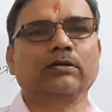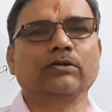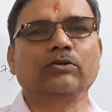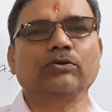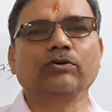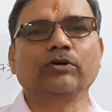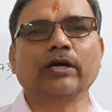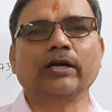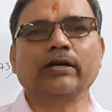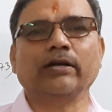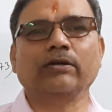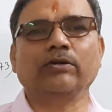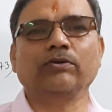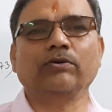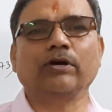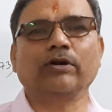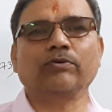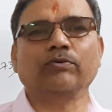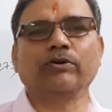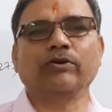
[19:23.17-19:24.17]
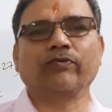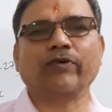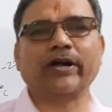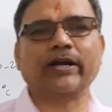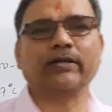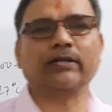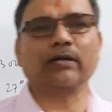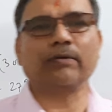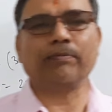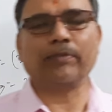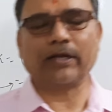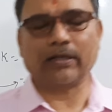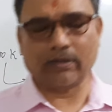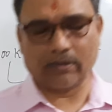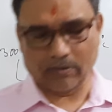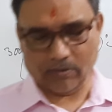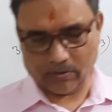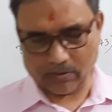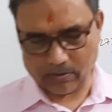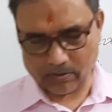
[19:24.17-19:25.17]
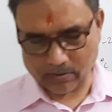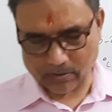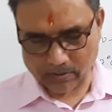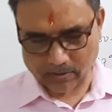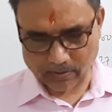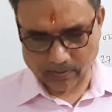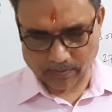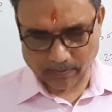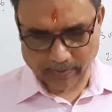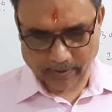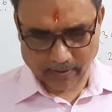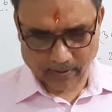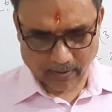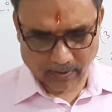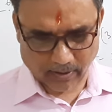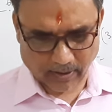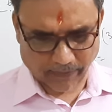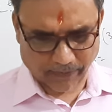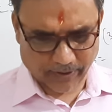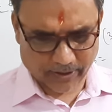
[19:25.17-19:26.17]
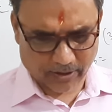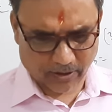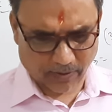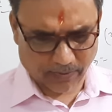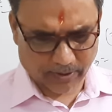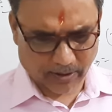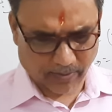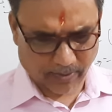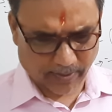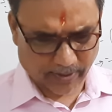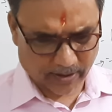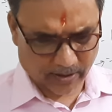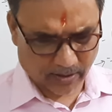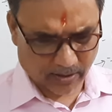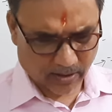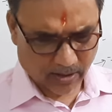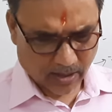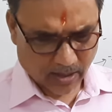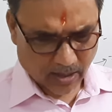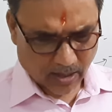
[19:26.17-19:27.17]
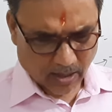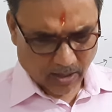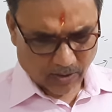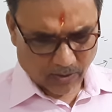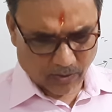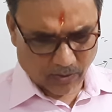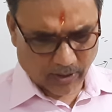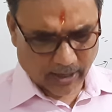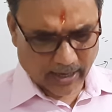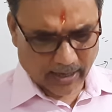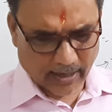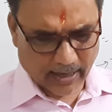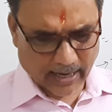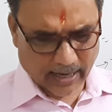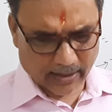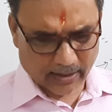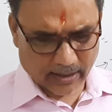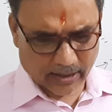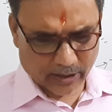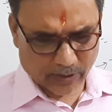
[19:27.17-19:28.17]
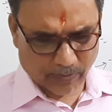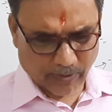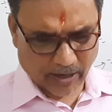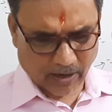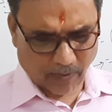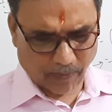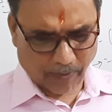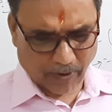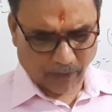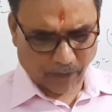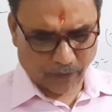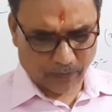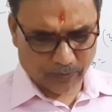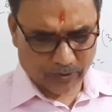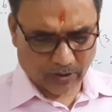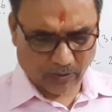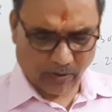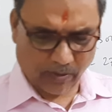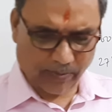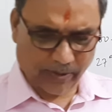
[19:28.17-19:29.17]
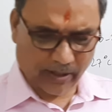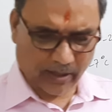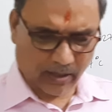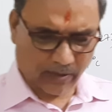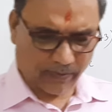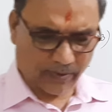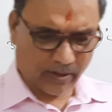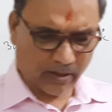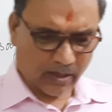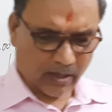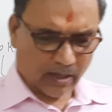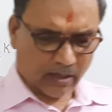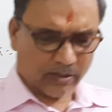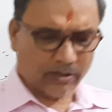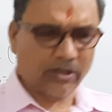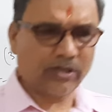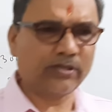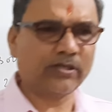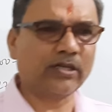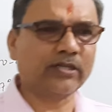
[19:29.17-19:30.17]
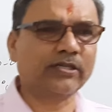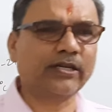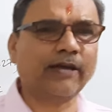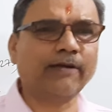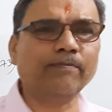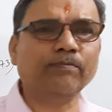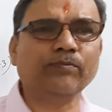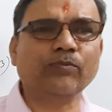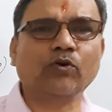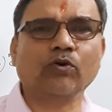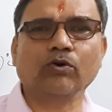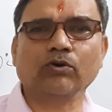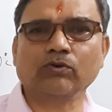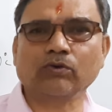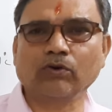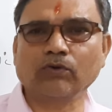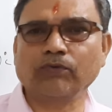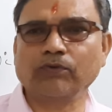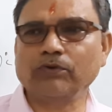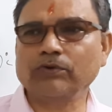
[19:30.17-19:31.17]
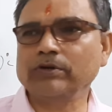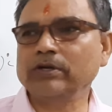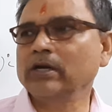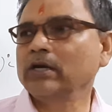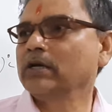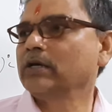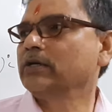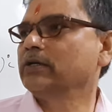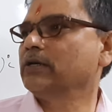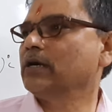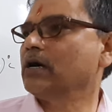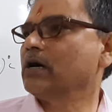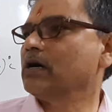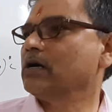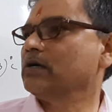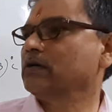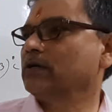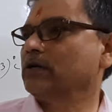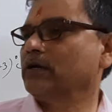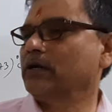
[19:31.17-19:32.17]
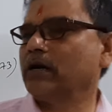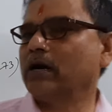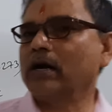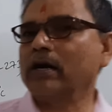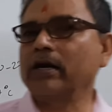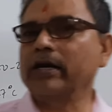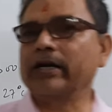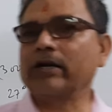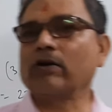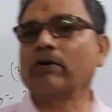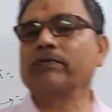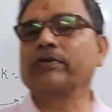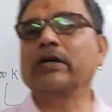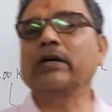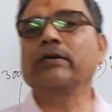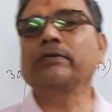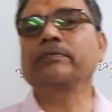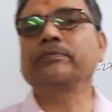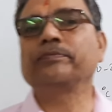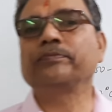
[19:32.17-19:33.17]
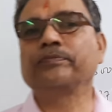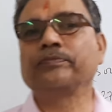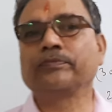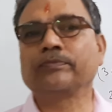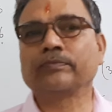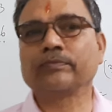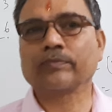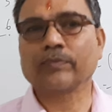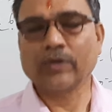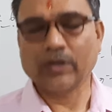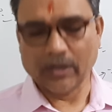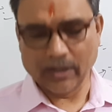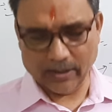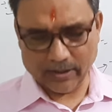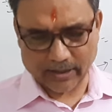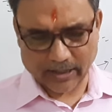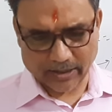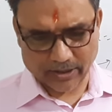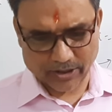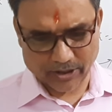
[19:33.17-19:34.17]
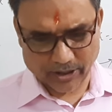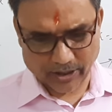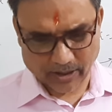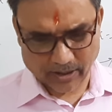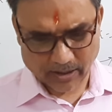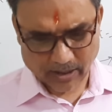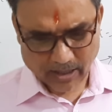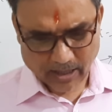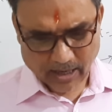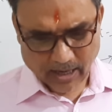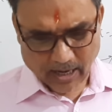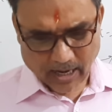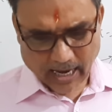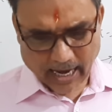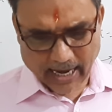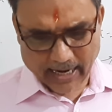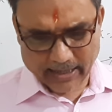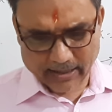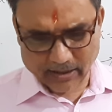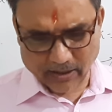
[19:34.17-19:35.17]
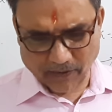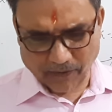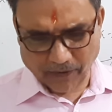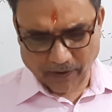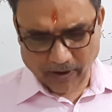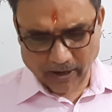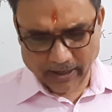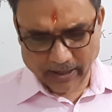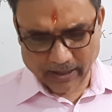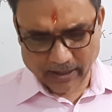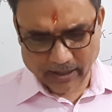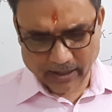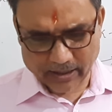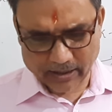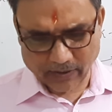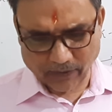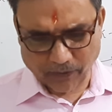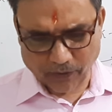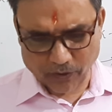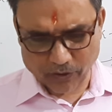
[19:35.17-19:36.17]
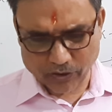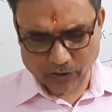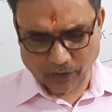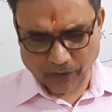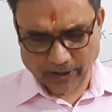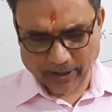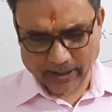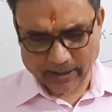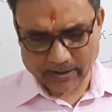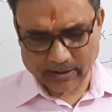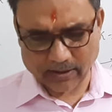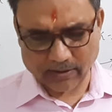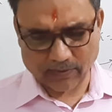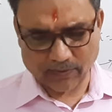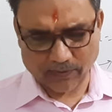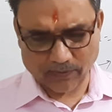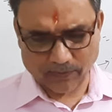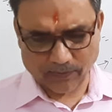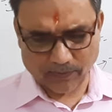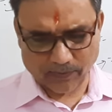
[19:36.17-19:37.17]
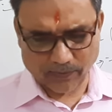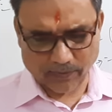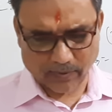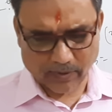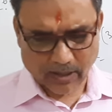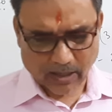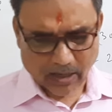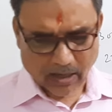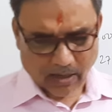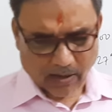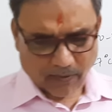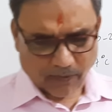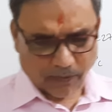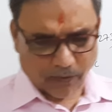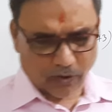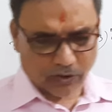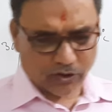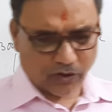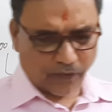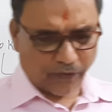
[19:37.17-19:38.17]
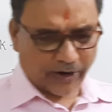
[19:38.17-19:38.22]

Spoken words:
you have to define the definition of sublimation. You can get the smell of perfume several meters away. This is the same hot cooked food, unlit of the incense stick. Arrange the following increasing force of attraction. Force of